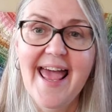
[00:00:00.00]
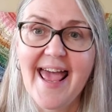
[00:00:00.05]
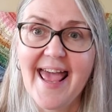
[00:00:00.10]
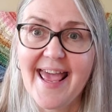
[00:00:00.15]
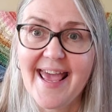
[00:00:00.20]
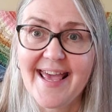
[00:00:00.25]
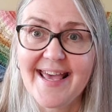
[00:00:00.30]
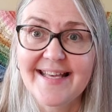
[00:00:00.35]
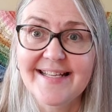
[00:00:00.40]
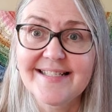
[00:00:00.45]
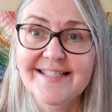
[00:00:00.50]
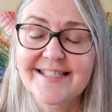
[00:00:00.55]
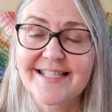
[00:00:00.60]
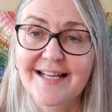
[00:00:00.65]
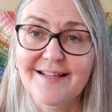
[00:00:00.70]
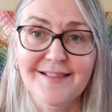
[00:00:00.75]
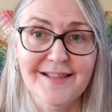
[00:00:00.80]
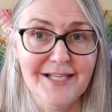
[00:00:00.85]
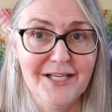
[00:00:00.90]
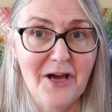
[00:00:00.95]
and
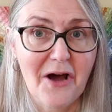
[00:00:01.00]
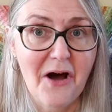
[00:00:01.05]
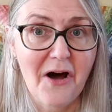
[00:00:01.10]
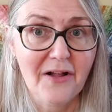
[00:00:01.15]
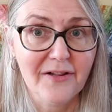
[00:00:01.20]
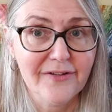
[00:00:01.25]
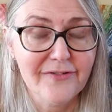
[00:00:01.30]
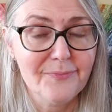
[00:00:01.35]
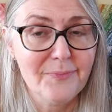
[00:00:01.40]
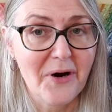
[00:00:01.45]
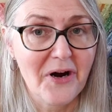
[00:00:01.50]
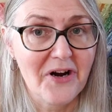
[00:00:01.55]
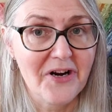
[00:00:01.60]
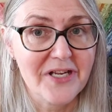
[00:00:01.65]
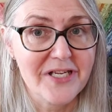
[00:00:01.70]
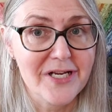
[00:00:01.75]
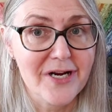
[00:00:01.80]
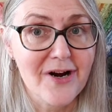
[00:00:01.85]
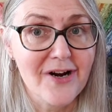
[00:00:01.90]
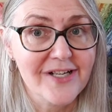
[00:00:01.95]
the Olive
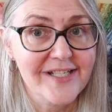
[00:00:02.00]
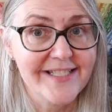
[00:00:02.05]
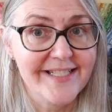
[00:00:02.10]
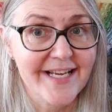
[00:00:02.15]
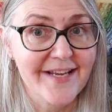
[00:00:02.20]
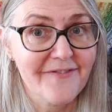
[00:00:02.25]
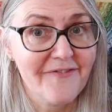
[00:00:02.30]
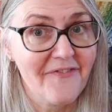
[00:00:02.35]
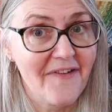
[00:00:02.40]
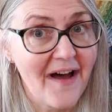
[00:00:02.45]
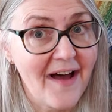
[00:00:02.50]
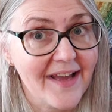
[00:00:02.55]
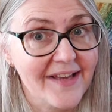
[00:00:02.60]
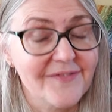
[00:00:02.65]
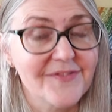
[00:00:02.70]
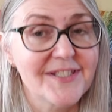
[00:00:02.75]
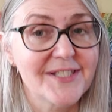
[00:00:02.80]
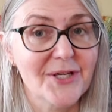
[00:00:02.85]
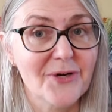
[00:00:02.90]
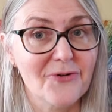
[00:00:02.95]
Park yarn day 5.
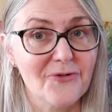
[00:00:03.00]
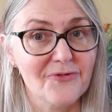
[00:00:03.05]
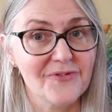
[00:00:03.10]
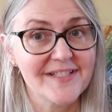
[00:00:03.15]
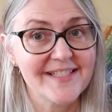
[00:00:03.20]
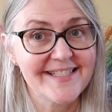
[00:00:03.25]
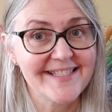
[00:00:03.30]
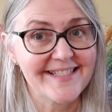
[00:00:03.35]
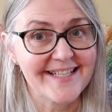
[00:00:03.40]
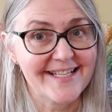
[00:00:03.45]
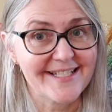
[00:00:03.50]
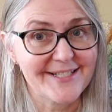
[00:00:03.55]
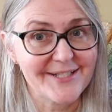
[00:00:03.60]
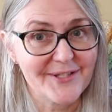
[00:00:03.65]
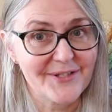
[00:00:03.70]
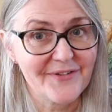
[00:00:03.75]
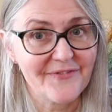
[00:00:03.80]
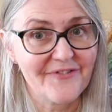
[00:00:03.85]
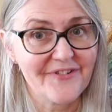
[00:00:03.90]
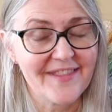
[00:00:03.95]
So stay
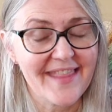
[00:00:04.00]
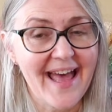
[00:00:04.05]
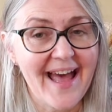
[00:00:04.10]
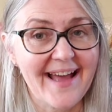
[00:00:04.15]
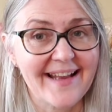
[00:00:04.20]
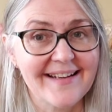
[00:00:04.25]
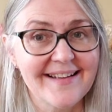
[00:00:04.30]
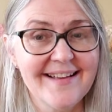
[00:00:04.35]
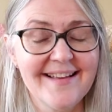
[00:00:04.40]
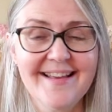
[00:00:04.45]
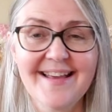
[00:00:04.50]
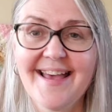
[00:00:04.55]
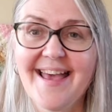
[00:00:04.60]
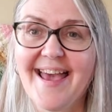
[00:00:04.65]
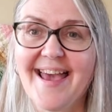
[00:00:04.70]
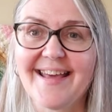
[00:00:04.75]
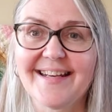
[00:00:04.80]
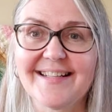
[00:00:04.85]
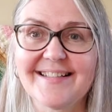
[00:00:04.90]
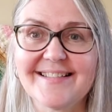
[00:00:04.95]
tuned for that.
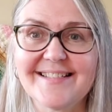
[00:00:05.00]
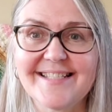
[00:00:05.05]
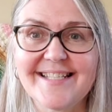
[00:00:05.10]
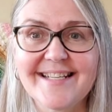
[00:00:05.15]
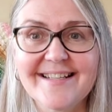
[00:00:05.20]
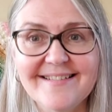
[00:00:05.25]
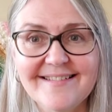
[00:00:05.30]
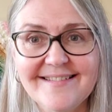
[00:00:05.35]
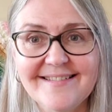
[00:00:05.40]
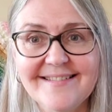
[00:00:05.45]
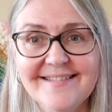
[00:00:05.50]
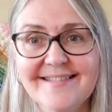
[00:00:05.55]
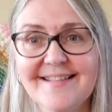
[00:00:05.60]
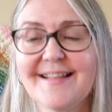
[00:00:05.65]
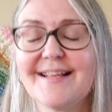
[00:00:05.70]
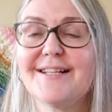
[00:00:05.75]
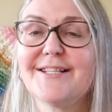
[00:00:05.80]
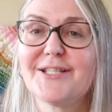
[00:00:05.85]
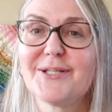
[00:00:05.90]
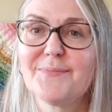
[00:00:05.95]
And until
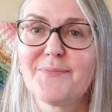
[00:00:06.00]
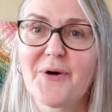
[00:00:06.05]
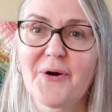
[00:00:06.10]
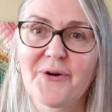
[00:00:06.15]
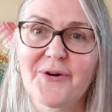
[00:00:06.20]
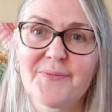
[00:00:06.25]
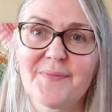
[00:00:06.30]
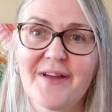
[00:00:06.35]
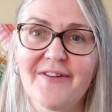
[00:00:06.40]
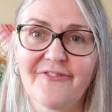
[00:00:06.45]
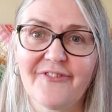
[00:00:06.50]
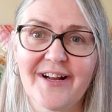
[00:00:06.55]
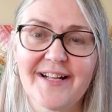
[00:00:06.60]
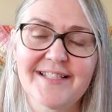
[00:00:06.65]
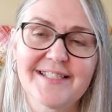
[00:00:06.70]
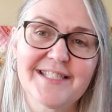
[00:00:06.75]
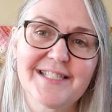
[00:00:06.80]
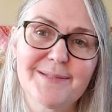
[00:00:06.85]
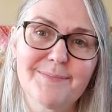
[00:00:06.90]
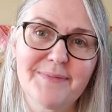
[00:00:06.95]
tomorrow, my
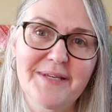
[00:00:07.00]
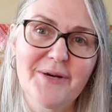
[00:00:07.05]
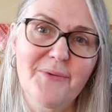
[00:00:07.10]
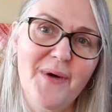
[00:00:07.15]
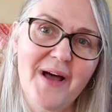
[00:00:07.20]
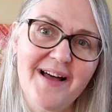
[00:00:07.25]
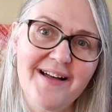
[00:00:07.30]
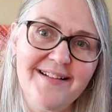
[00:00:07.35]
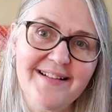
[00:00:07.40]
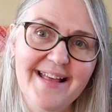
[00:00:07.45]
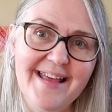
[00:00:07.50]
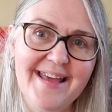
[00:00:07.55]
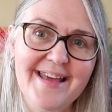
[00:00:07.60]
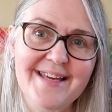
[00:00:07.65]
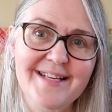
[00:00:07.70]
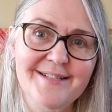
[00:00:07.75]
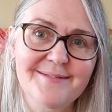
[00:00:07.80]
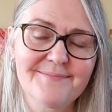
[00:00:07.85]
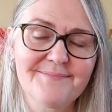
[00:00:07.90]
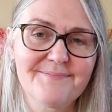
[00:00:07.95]
friends, be well
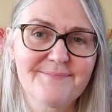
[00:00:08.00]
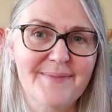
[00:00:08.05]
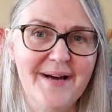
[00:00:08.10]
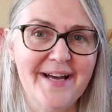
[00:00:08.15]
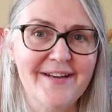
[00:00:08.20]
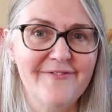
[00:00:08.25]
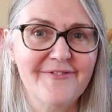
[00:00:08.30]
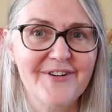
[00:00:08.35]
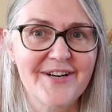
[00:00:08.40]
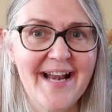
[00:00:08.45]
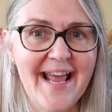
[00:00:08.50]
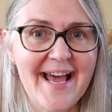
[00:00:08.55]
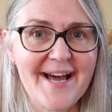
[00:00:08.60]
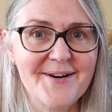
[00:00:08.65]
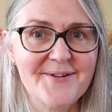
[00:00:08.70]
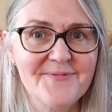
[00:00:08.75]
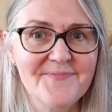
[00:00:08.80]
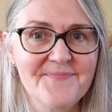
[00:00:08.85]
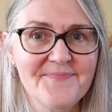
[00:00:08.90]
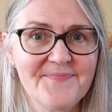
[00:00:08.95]
and bye for now.